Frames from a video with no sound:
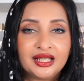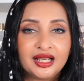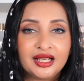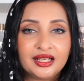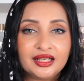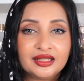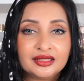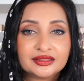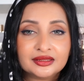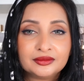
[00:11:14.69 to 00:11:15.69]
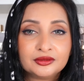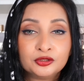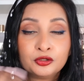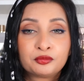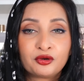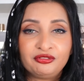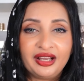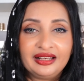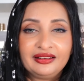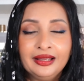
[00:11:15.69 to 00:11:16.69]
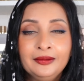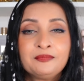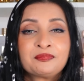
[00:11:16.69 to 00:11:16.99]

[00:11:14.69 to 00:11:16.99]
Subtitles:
note profile, yeah?